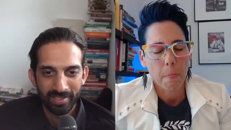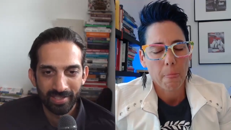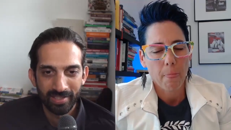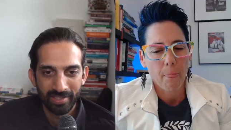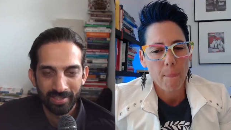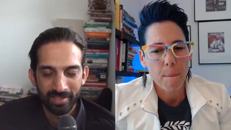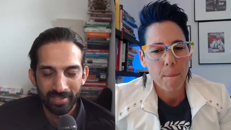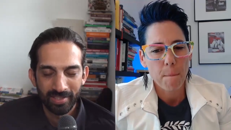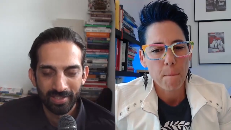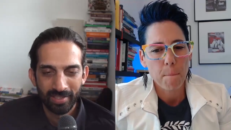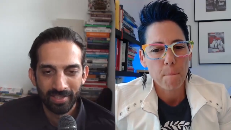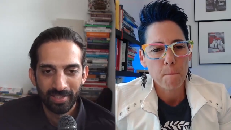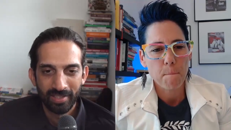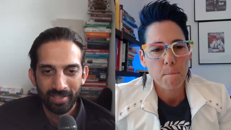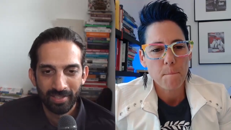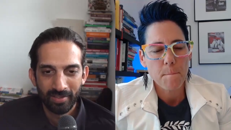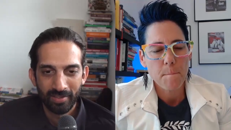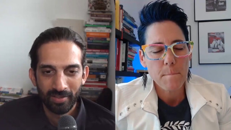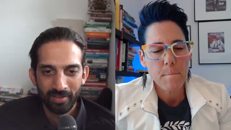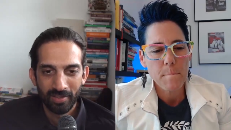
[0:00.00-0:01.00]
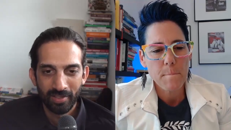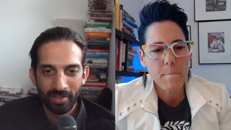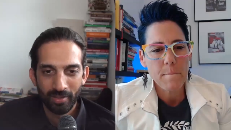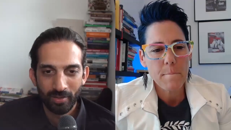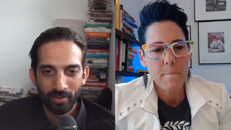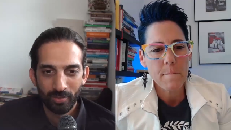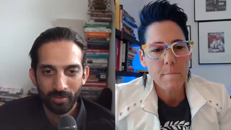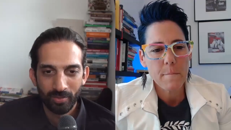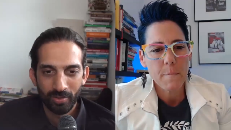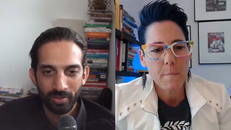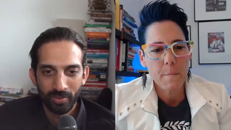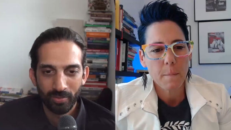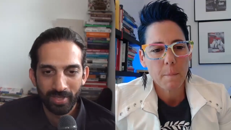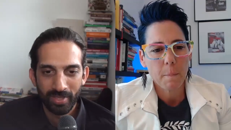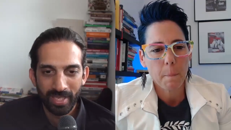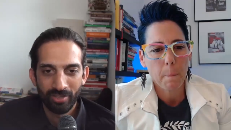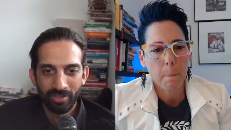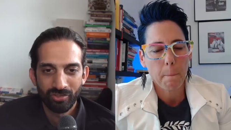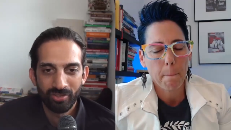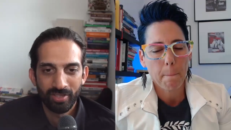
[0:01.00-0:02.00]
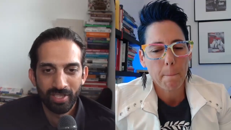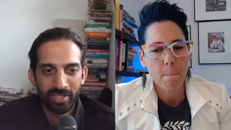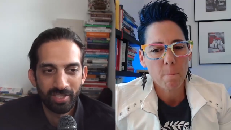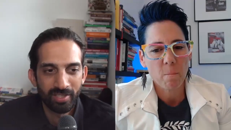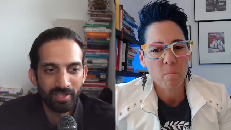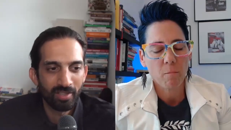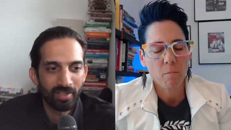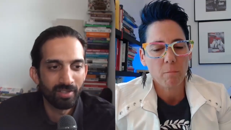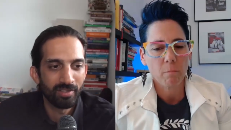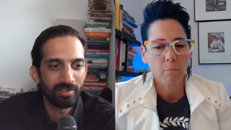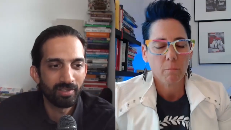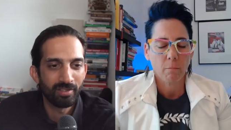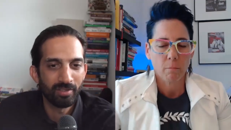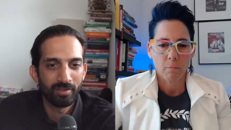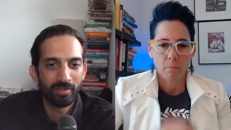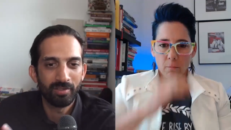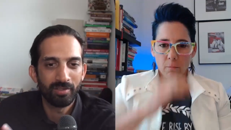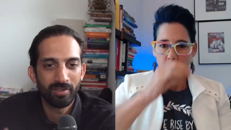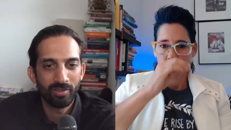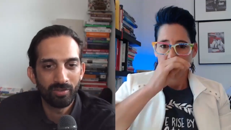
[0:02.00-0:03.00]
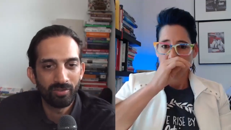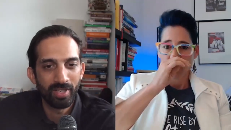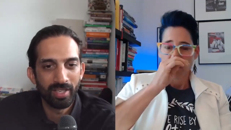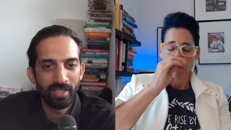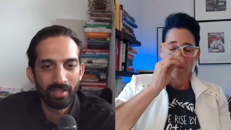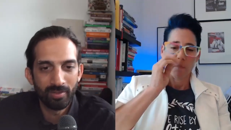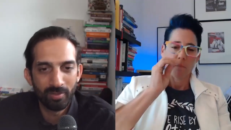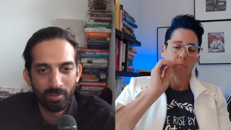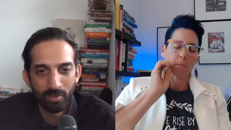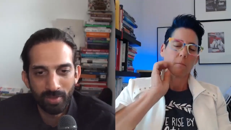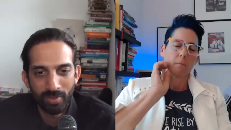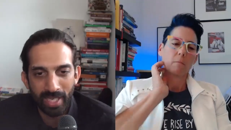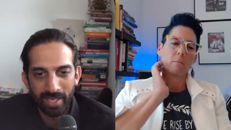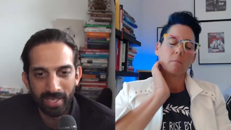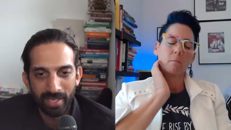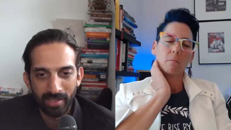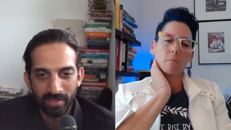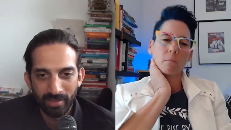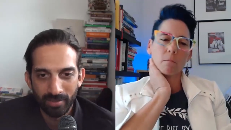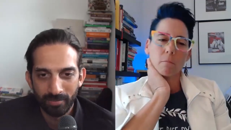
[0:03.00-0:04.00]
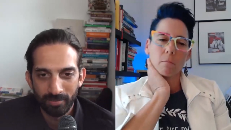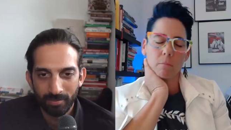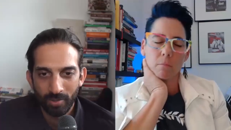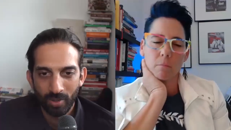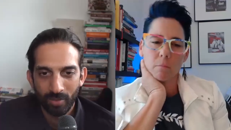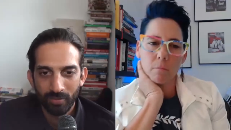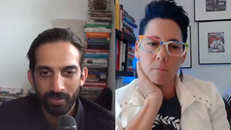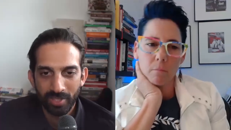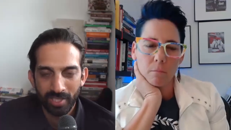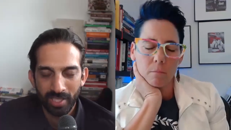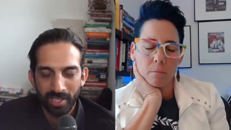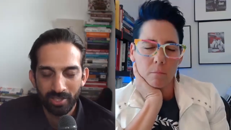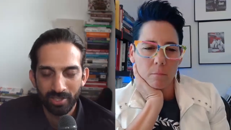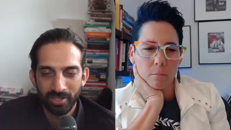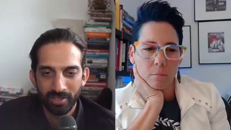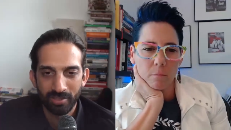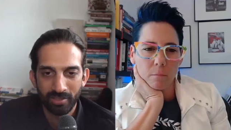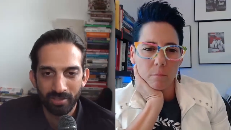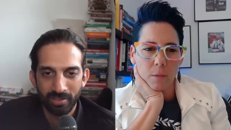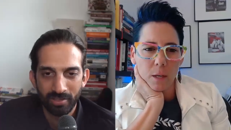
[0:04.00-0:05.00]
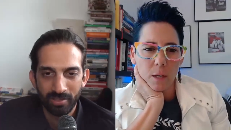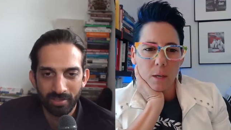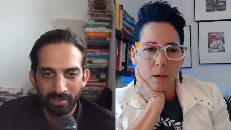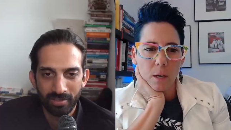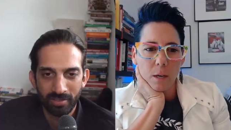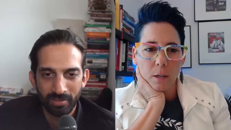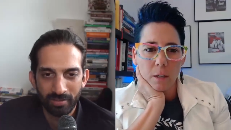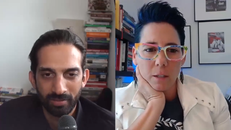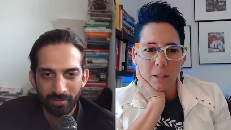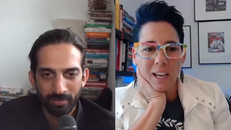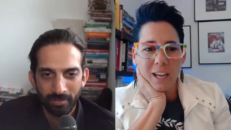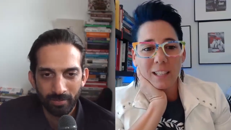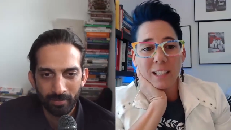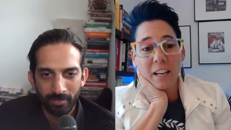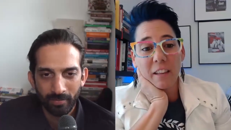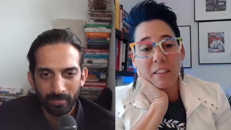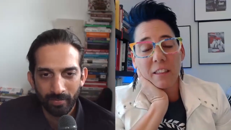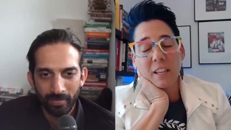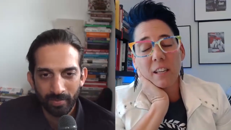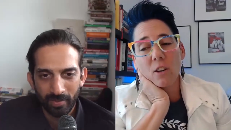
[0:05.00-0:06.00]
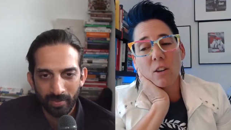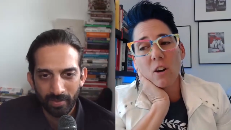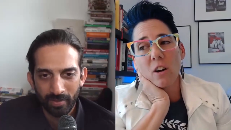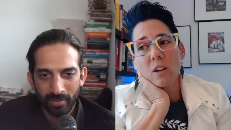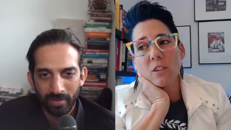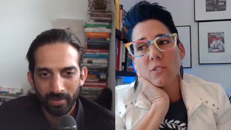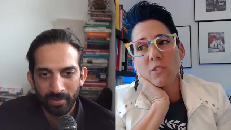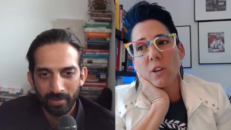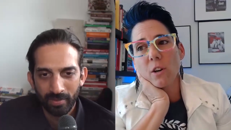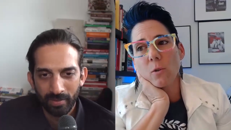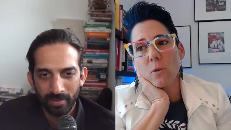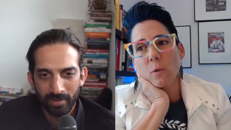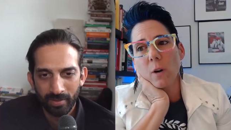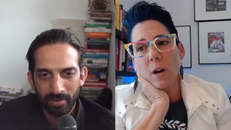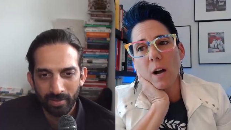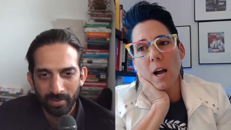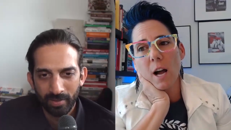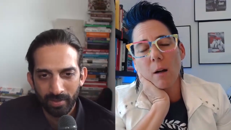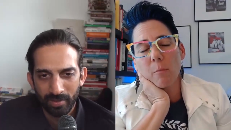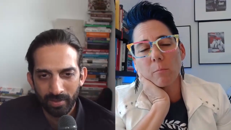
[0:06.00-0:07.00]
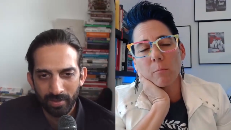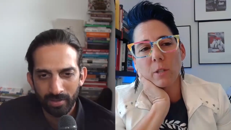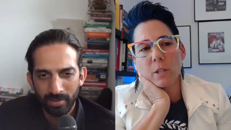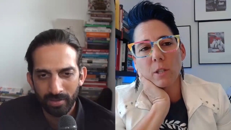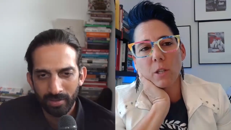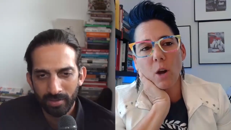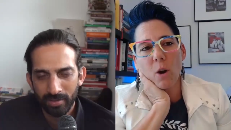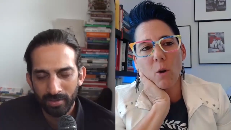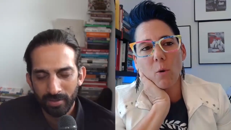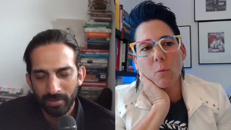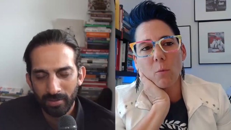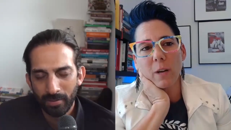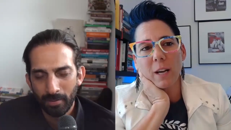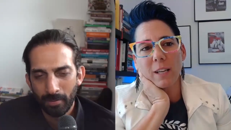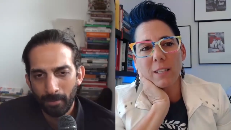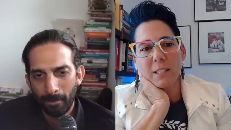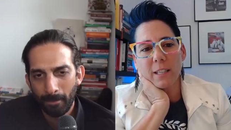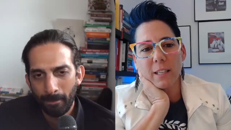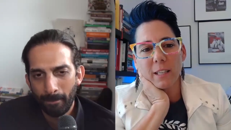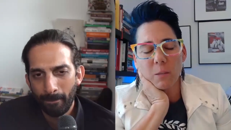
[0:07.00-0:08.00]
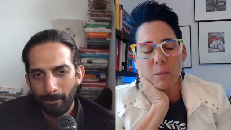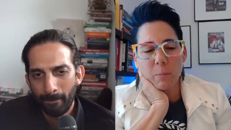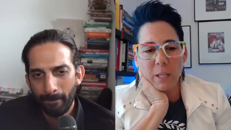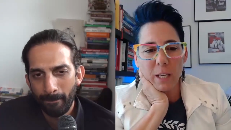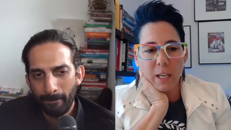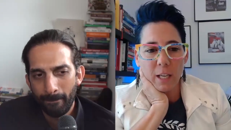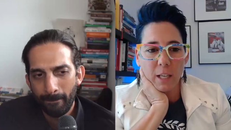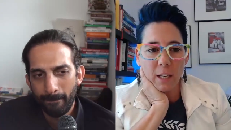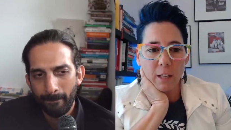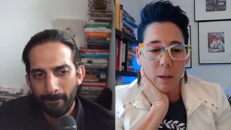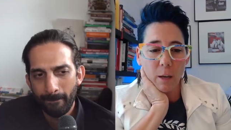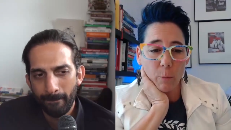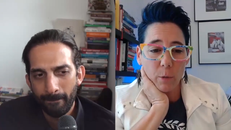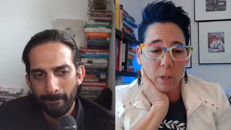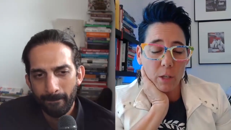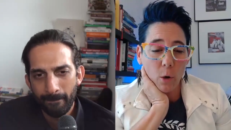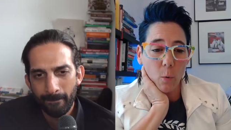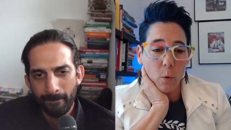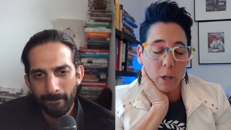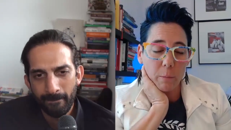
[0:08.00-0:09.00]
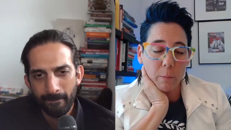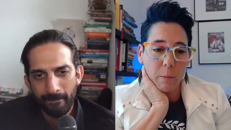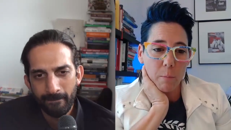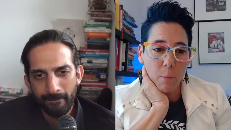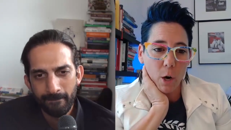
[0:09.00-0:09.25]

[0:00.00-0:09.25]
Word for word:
Speaker 1: and you know, you'll you'll naturally start to create organic conversations.
Speaker 2: Yeah, and I think also, um, you know, I said at the beginning that we don't want to be